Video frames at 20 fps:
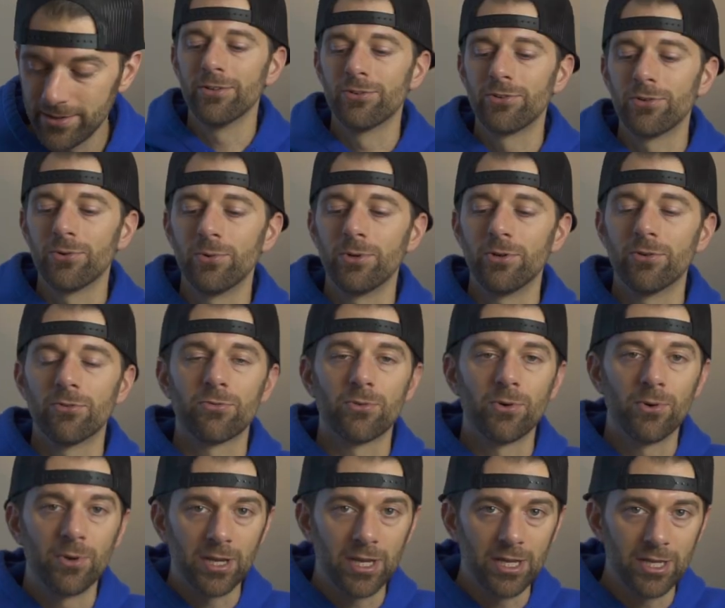And so when you're
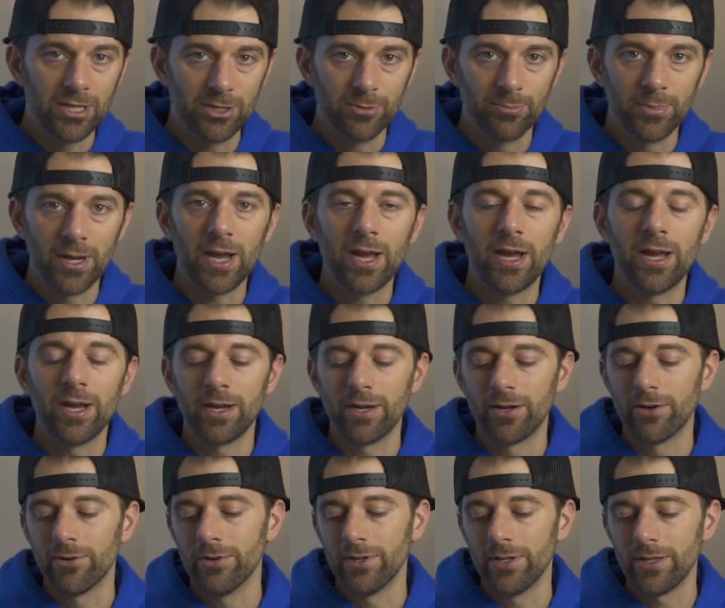throwing it in your
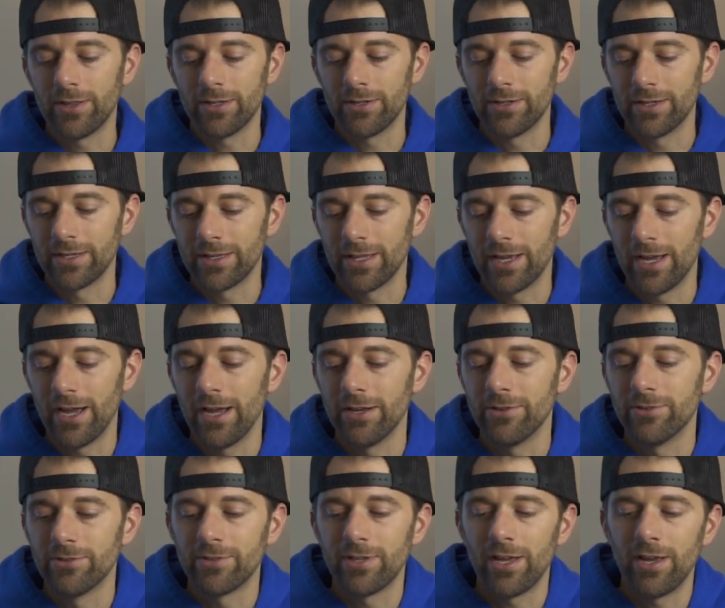bag or anything like that, I
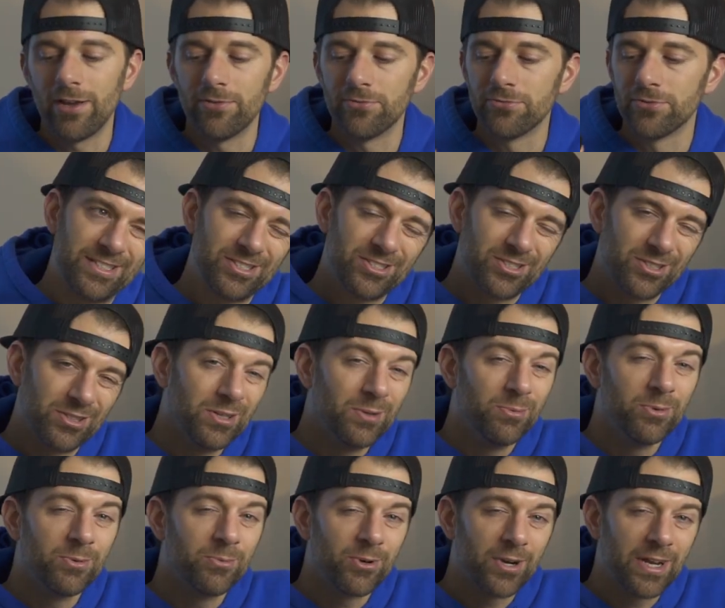just have just a little
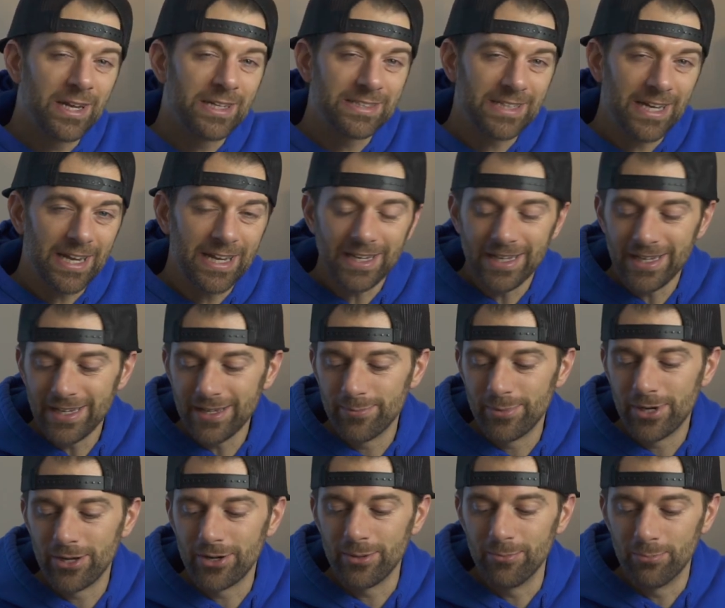bit more anxiety
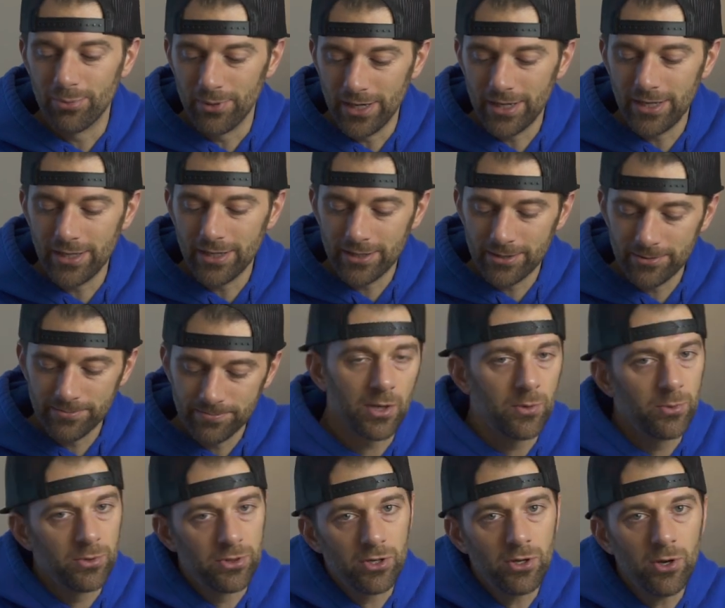about it breaking.
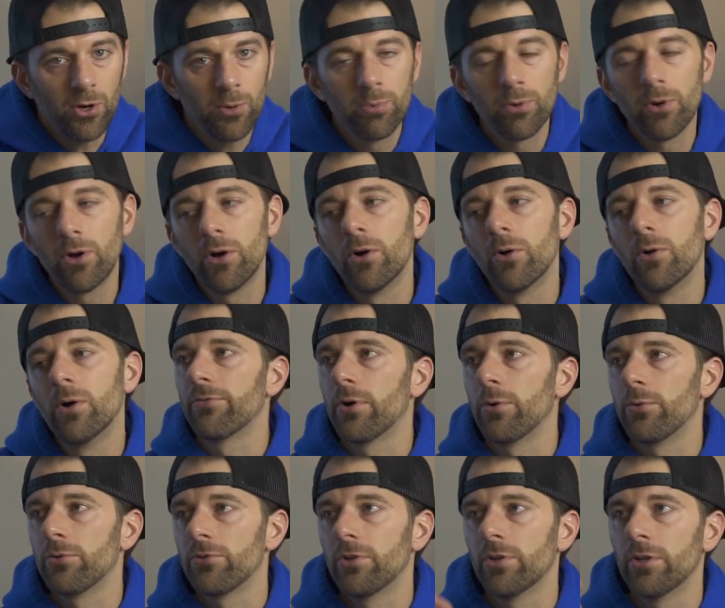Like with the GoPro, if I
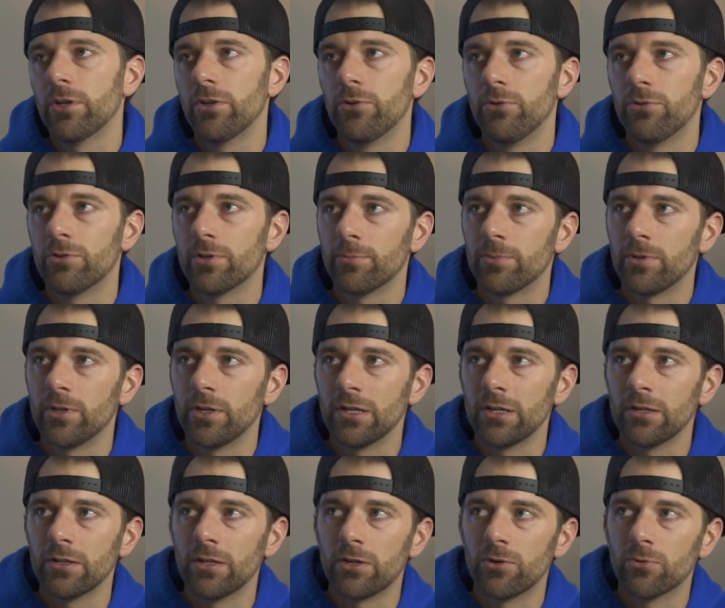was gonna do
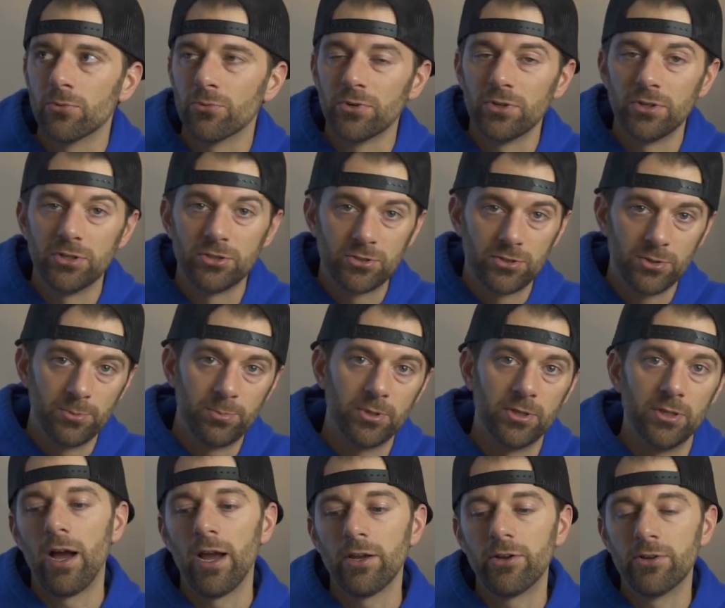something like really
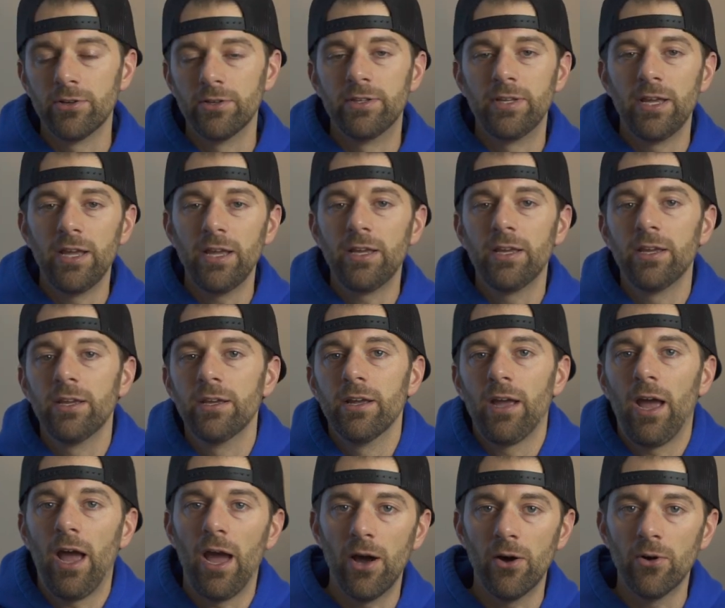stupid, I could take
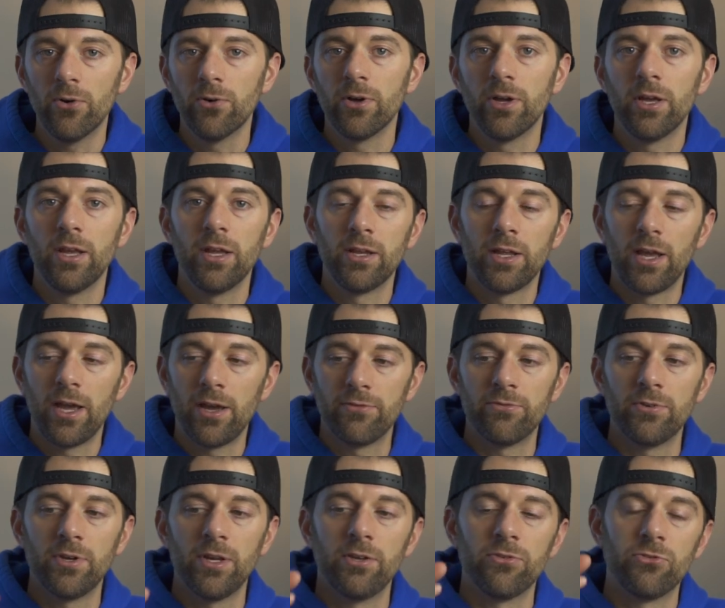it out and
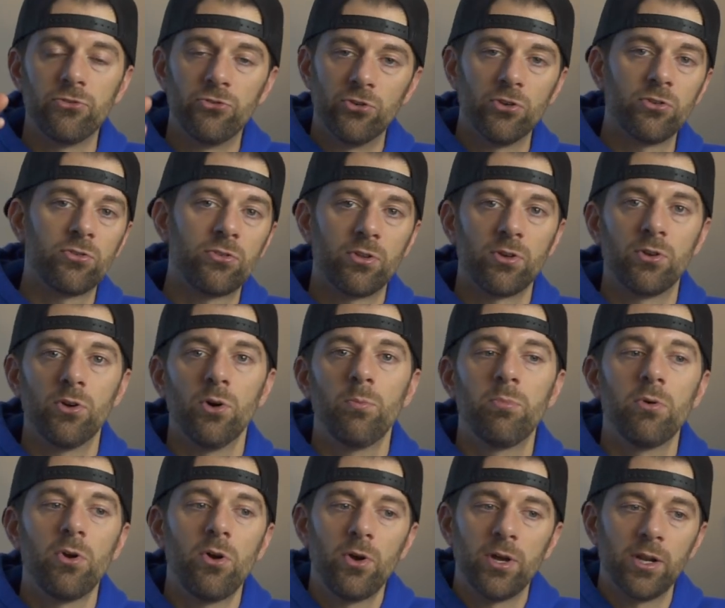have it as just the
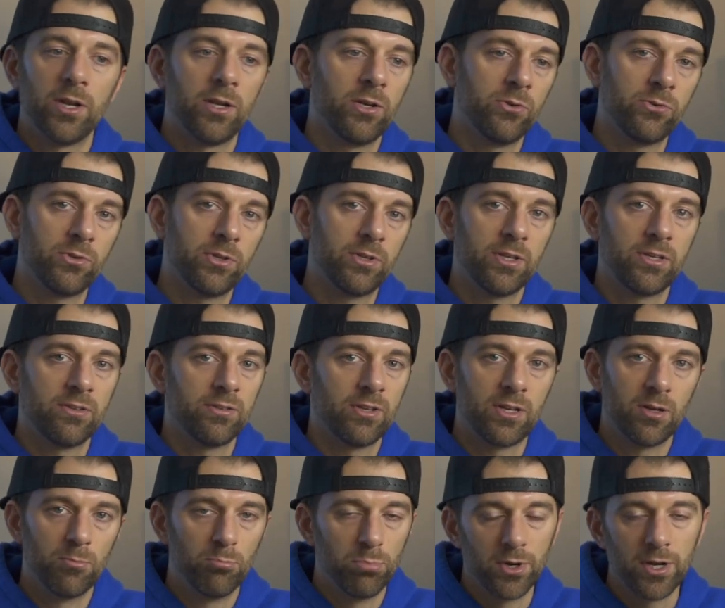GoPro. And I know that thing's
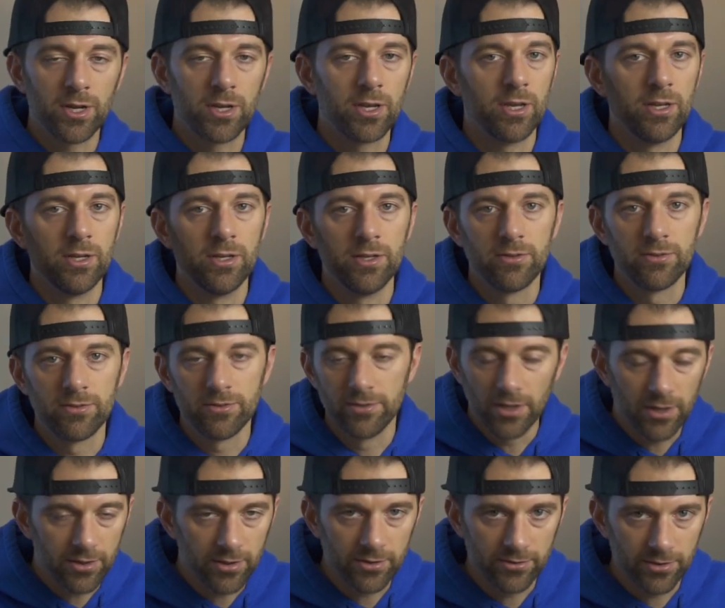like a brick and it's
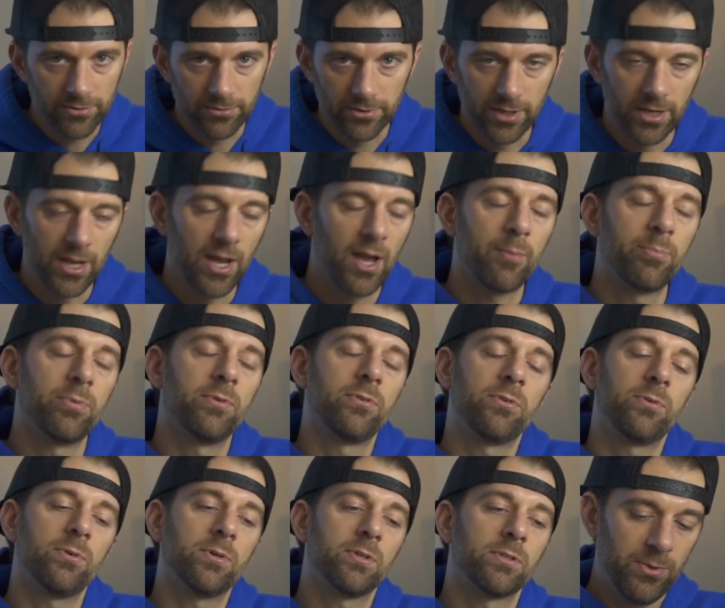nothing's ever gonna happen
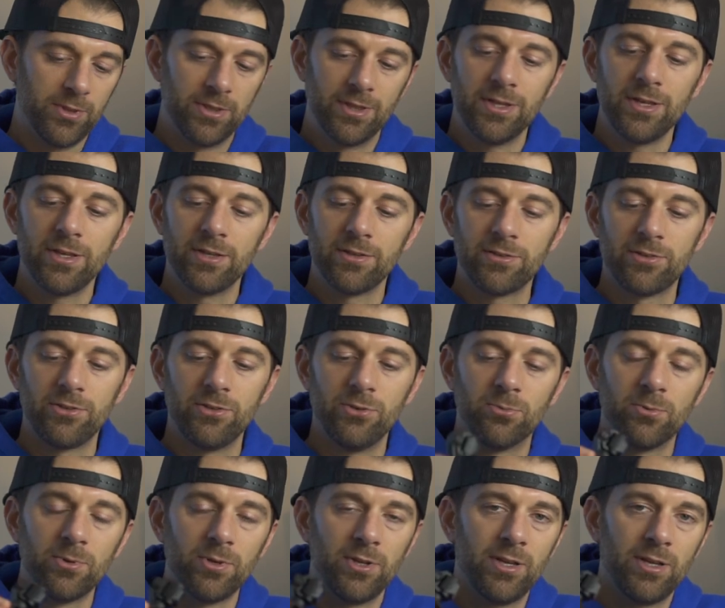to With this, you
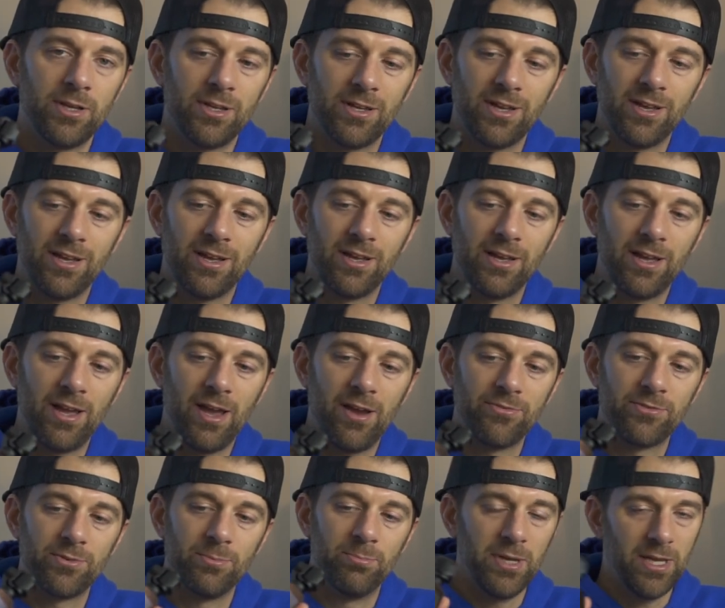really
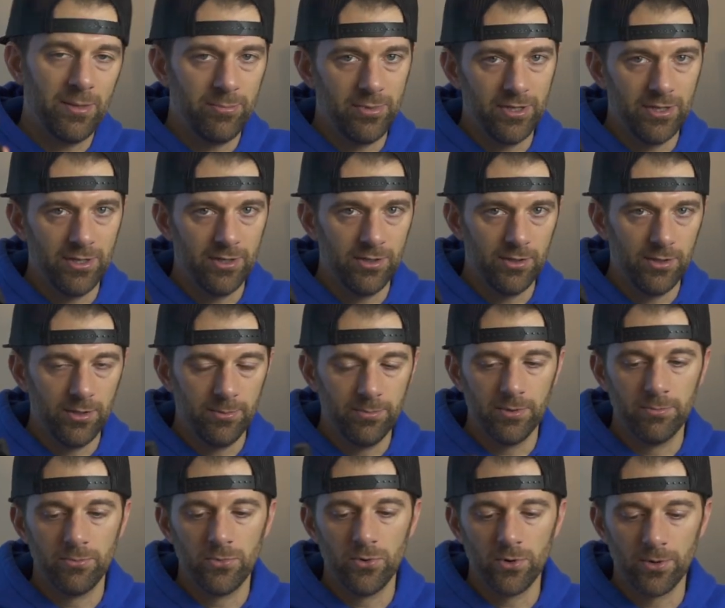have to baby it a little
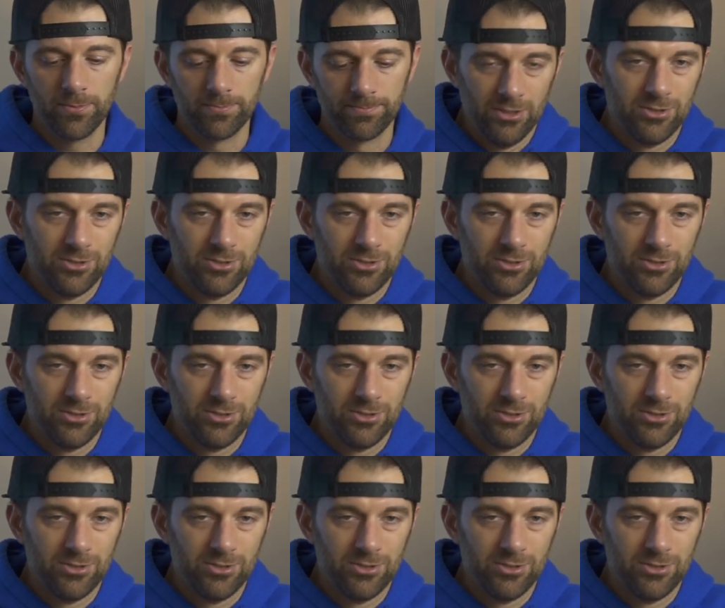bit more.